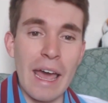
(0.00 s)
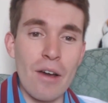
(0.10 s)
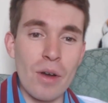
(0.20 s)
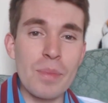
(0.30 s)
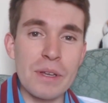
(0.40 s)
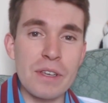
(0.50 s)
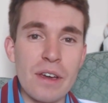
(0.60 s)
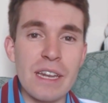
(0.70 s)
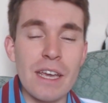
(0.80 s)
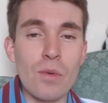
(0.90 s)
How about the
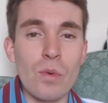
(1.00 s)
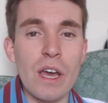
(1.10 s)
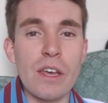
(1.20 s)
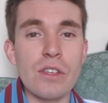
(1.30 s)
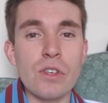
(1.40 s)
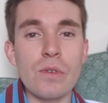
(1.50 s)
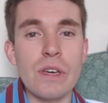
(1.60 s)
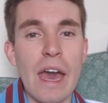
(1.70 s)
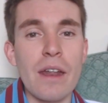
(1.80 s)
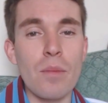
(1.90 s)
idea where you
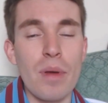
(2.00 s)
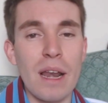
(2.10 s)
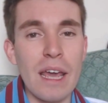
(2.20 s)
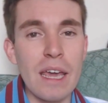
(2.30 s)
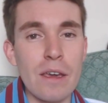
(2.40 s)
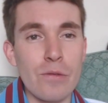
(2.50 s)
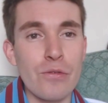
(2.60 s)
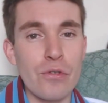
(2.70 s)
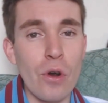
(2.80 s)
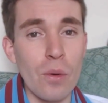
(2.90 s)
can play
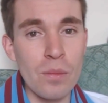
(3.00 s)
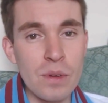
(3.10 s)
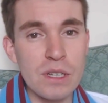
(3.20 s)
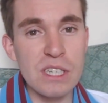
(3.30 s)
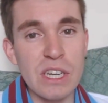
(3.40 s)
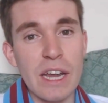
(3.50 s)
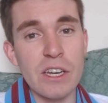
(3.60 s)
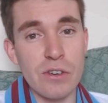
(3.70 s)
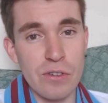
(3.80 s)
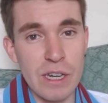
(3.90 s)
from
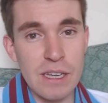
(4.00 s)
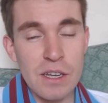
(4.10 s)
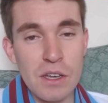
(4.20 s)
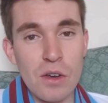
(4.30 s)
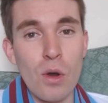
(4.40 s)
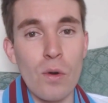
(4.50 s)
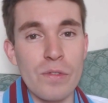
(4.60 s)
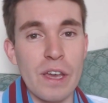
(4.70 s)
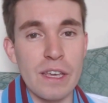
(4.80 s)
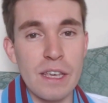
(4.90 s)
January
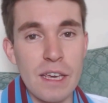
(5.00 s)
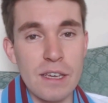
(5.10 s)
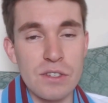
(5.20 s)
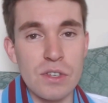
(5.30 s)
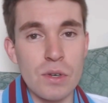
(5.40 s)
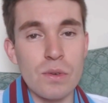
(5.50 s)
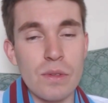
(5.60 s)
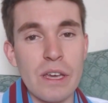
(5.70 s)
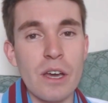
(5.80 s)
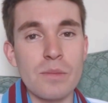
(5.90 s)
of that year? So
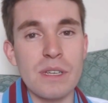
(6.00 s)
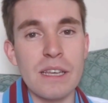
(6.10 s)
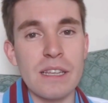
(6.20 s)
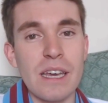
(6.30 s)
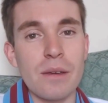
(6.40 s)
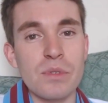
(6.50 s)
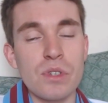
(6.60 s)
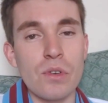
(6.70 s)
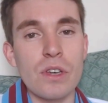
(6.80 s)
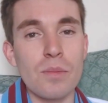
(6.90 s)
they update the game
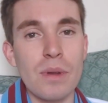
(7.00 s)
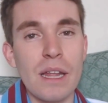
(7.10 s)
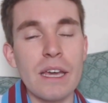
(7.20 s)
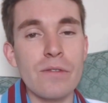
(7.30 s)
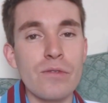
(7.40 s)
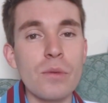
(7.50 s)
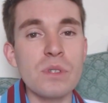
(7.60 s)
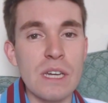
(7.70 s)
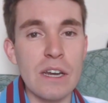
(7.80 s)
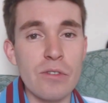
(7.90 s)
so you can play
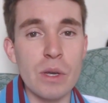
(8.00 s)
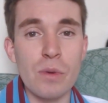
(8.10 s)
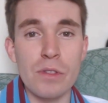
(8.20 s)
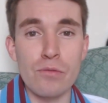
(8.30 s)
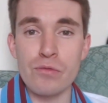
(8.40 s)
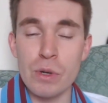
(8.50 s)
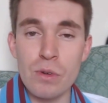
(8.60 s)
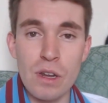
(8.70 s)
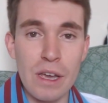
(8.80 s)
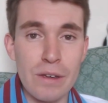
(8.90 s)
from January with the
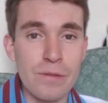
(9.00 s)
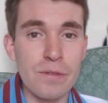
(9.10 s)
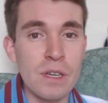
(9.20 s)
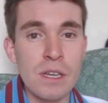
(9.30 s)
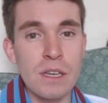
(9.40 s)
real life